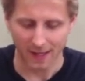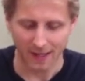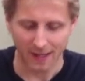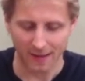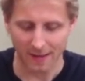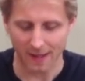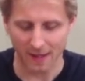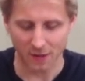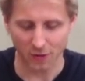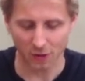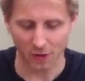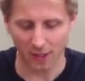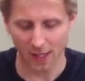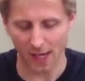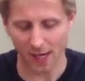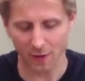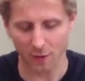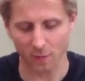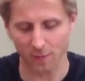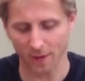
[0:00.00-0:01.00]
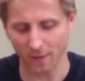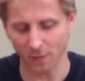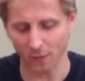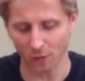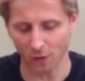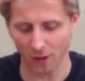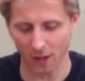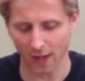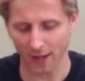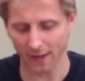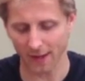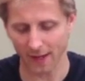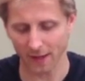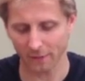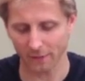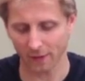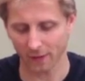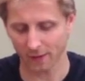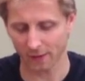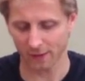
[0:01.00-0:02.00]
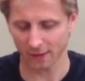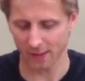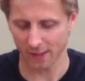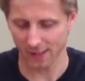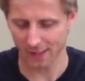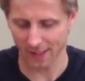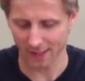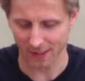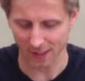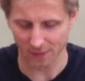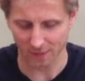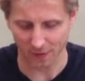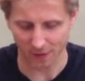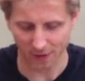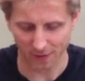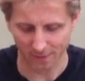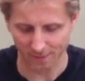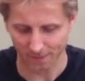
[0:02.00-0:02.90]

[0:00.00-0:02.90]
And then your layer would be more like that of a Snickers bar.